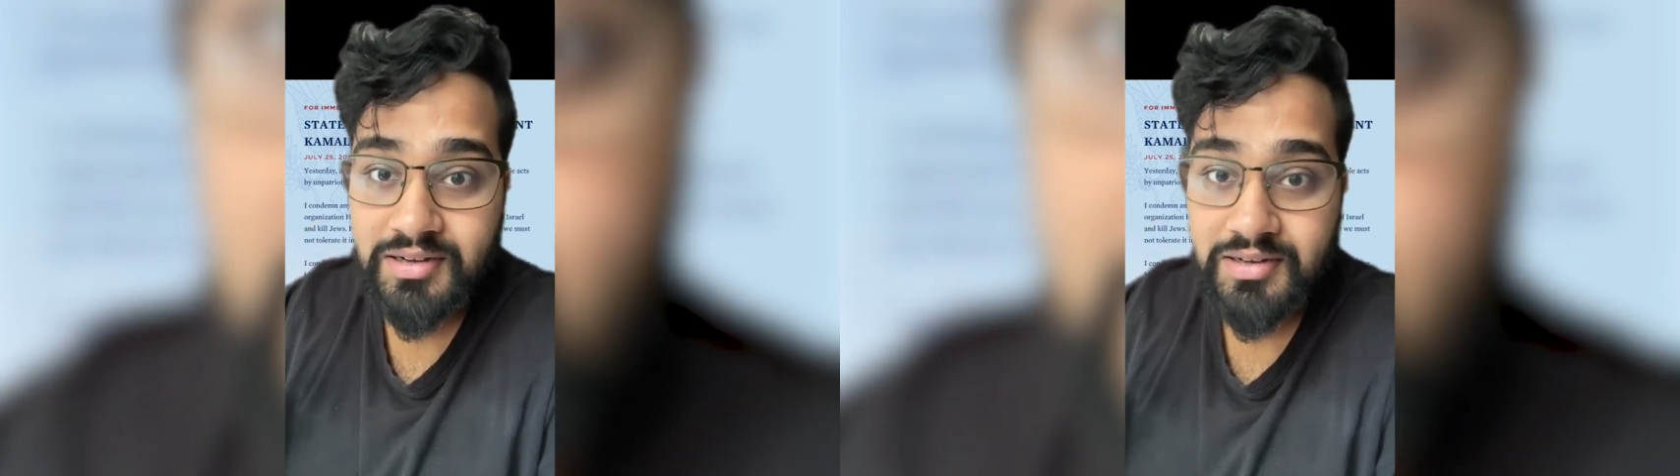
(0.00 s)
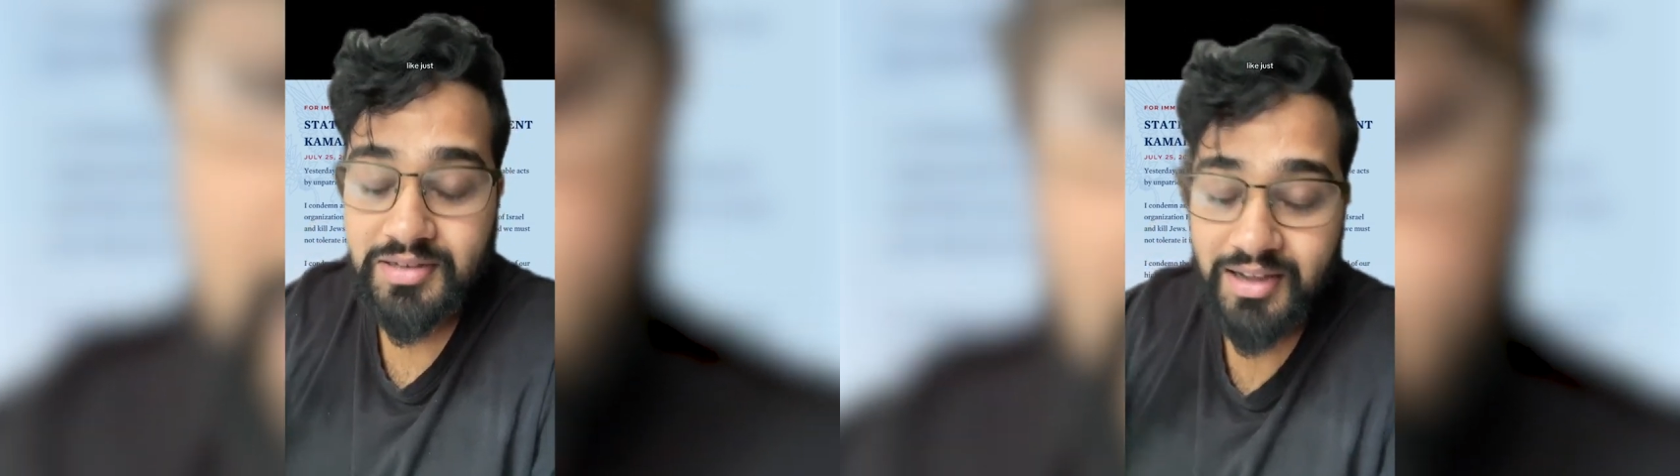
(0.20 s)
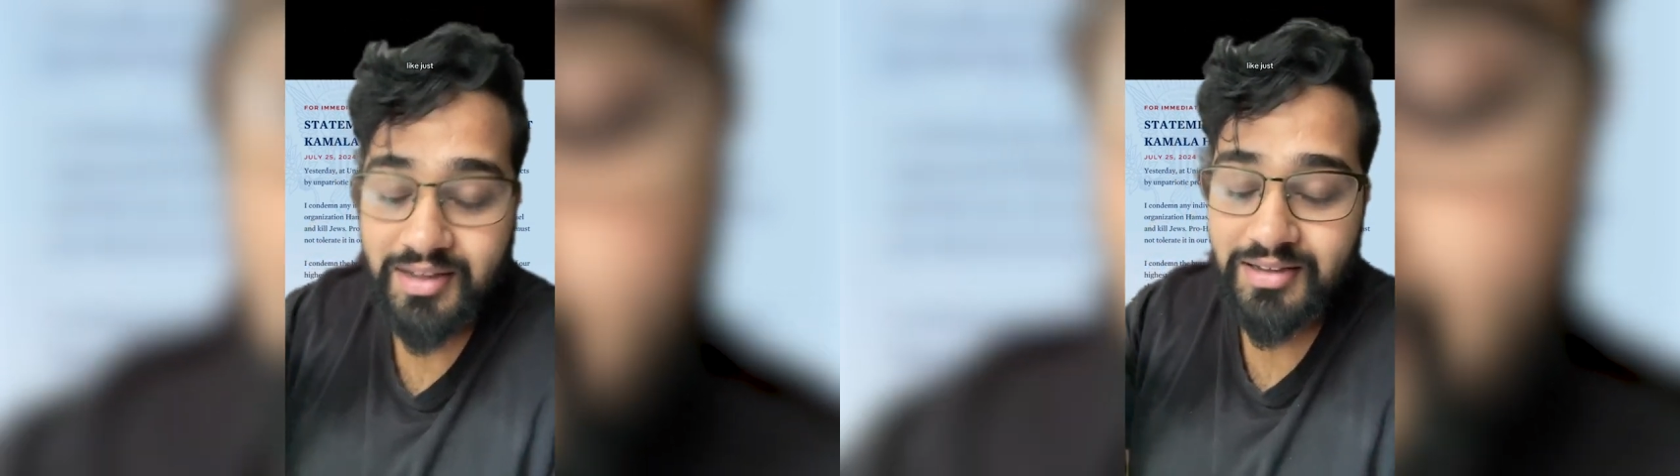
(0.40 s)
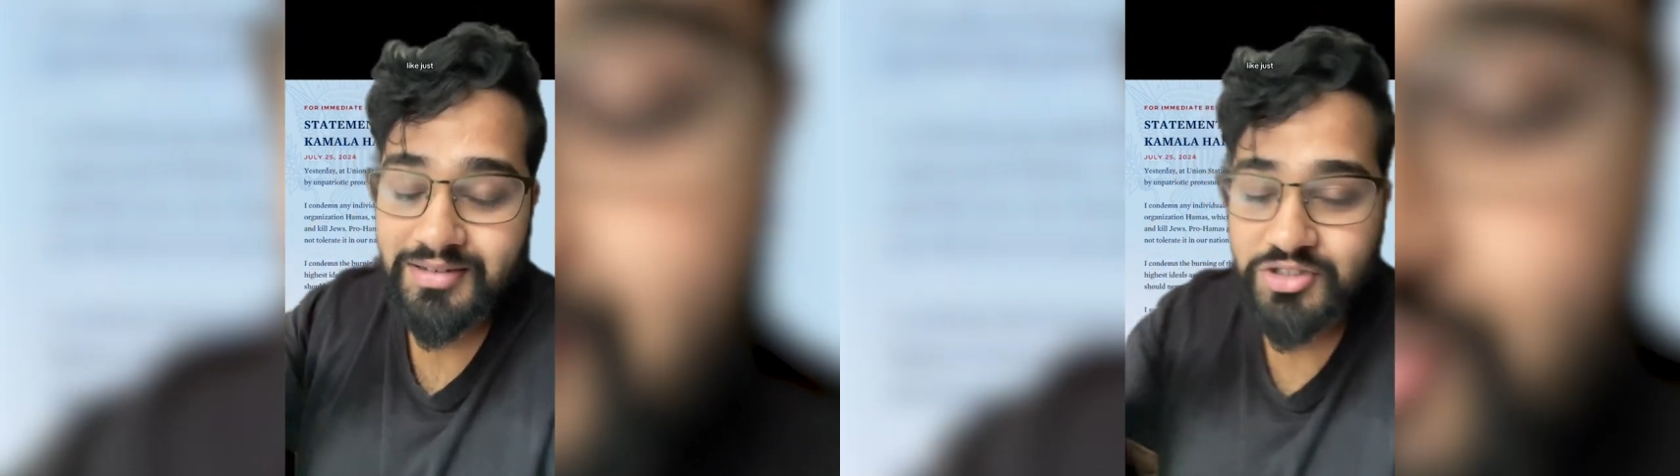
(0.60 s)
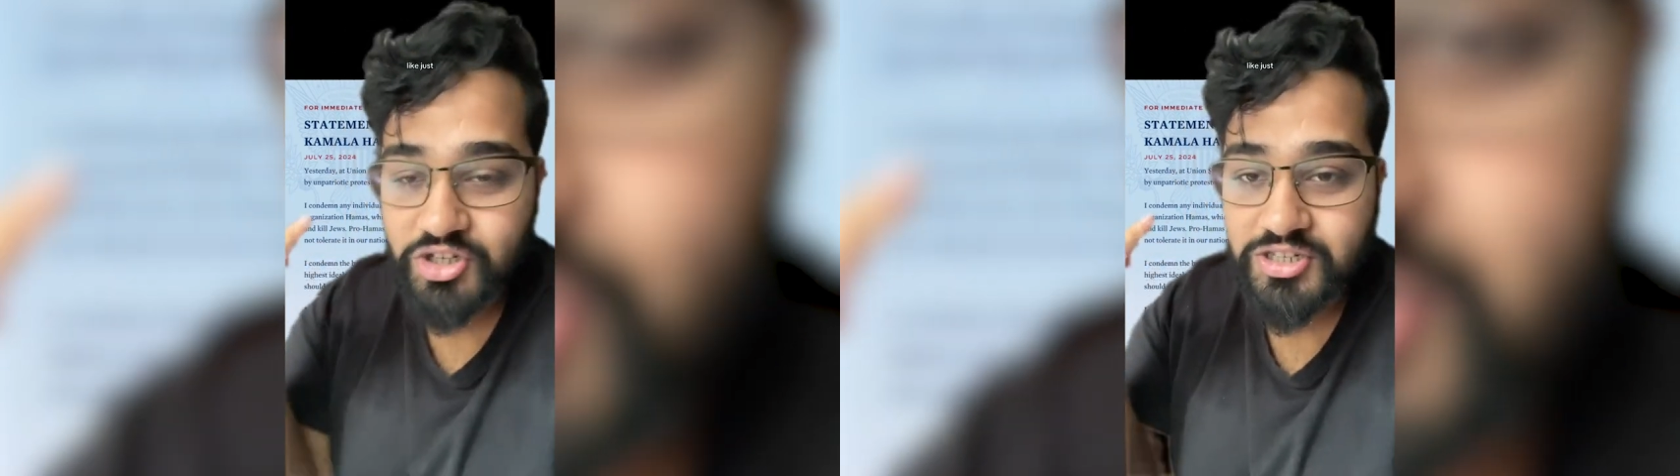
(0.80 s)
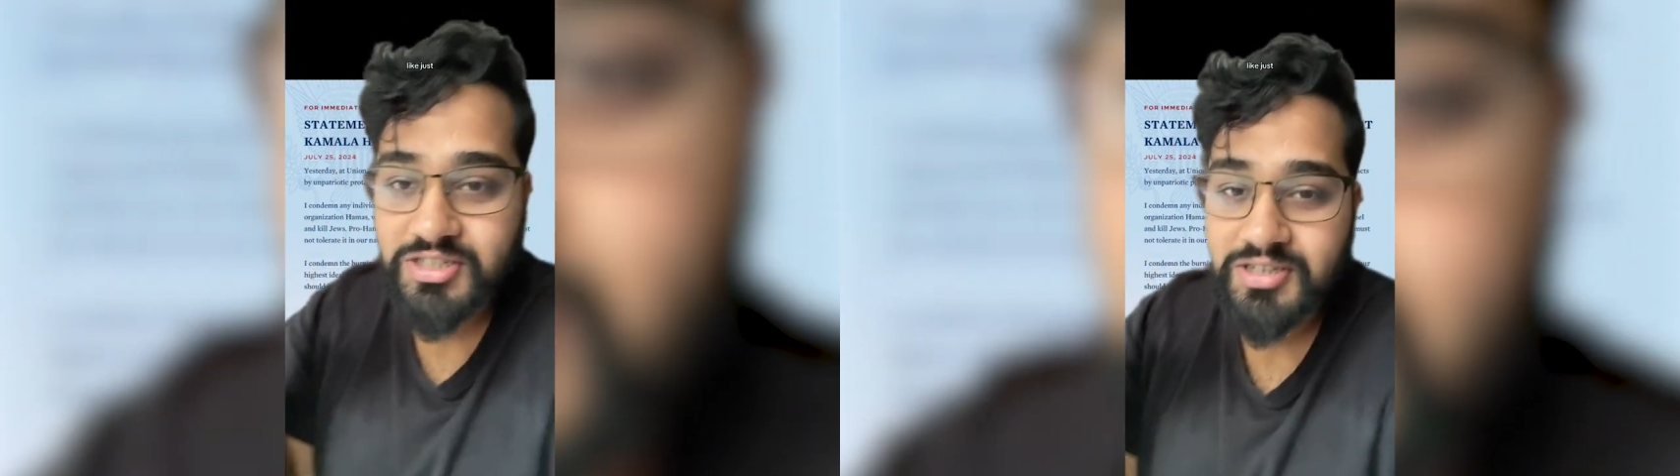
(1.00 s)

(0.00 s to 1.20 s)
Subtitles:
Like, just